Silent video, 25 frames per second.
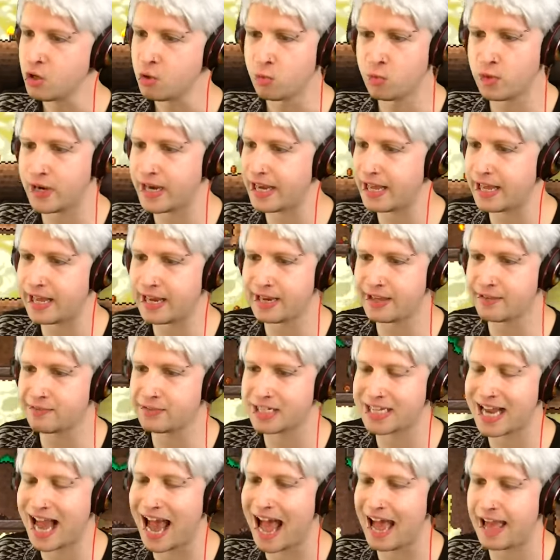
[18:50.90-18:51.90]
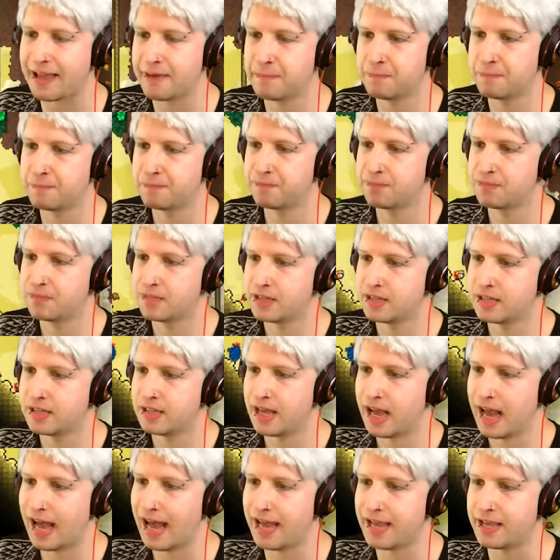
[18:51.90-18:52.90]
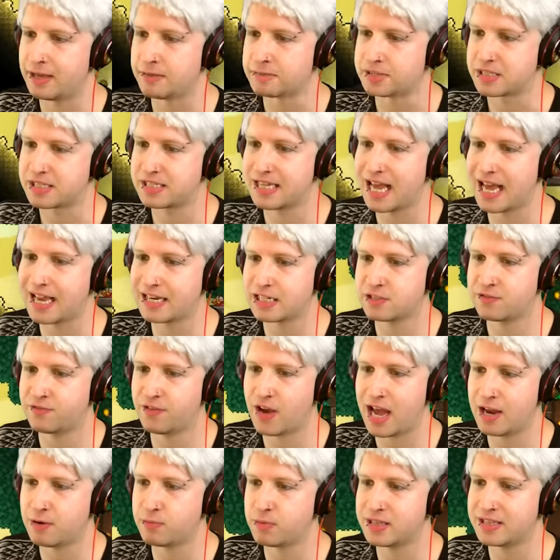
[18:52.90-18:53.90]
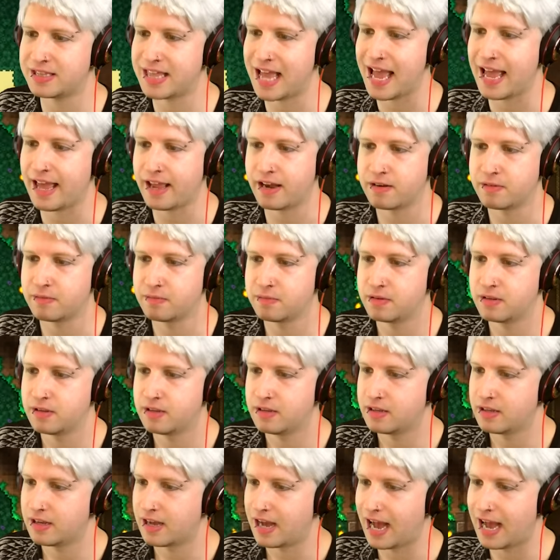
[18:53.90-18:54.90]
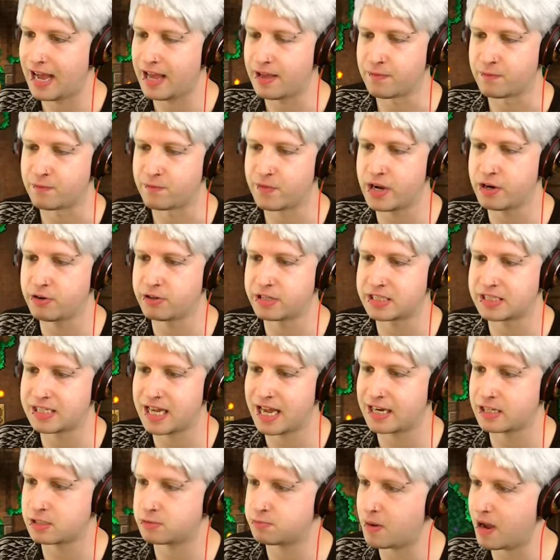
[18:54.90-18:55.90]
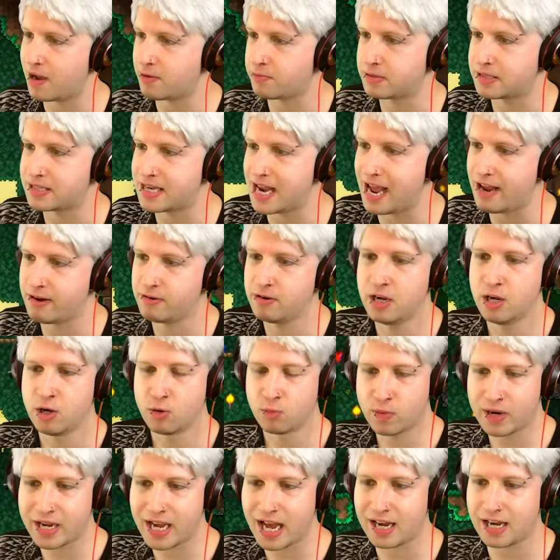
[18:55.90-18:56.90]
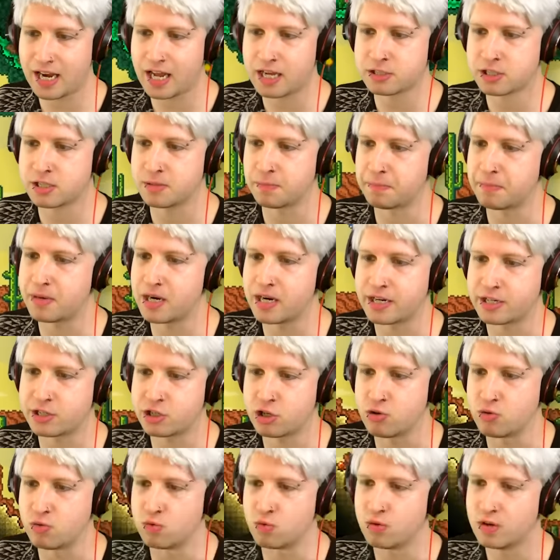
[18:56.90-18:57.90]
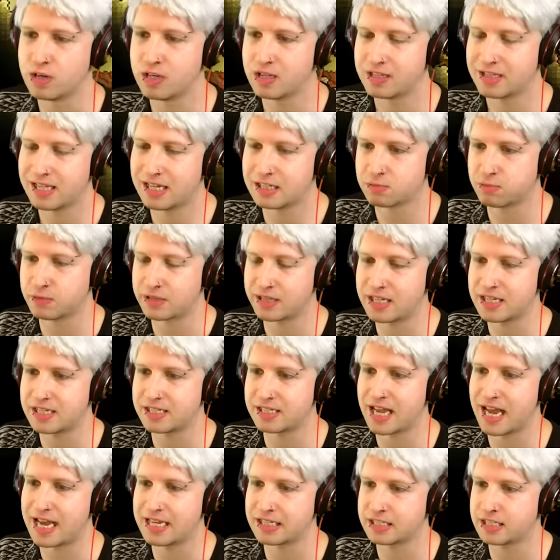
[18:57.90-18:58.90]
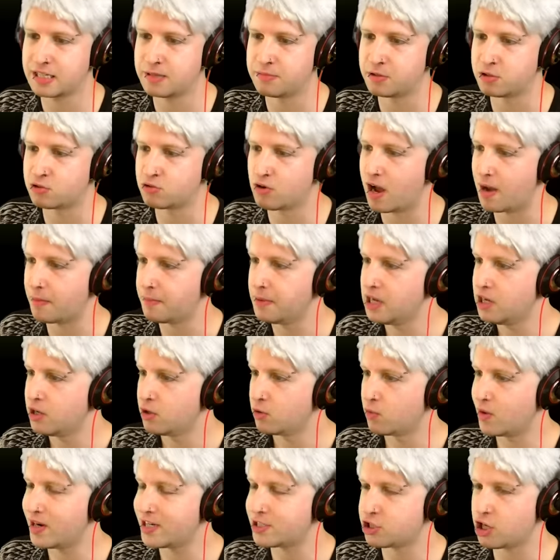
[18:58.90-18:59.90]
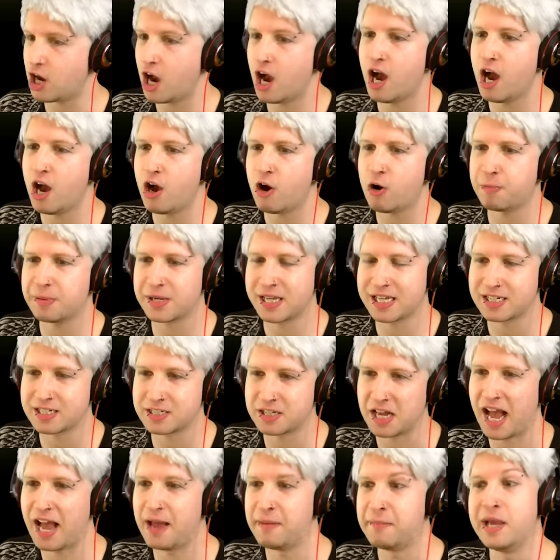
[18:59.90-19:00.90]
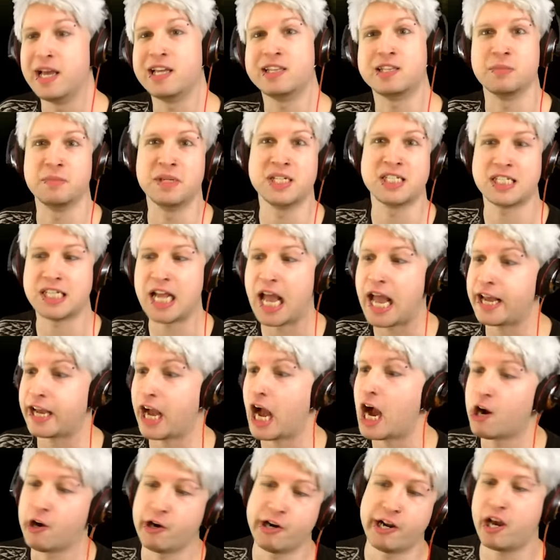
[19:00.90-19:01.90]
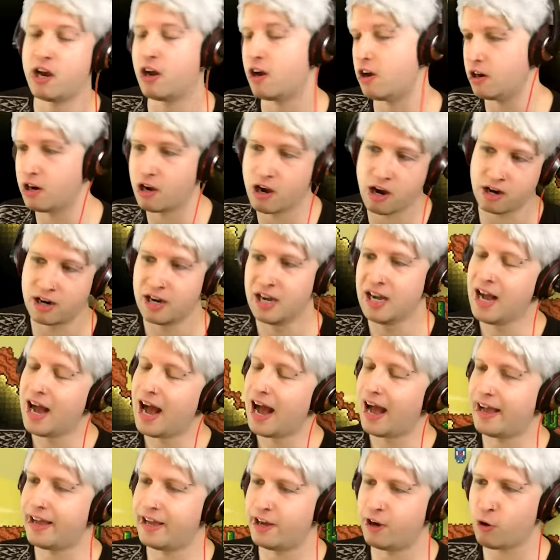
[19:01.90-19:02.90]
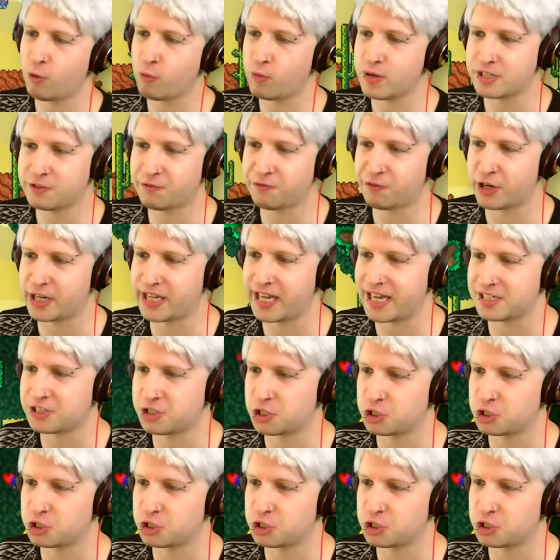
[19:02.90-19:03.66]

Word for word: We didn't even die. I am satisfied with that. I am very satisfied with that. We got lots of money too. That's what these guys seem to drop. Which, oh, because I made the mistake, har, har, har. I always forget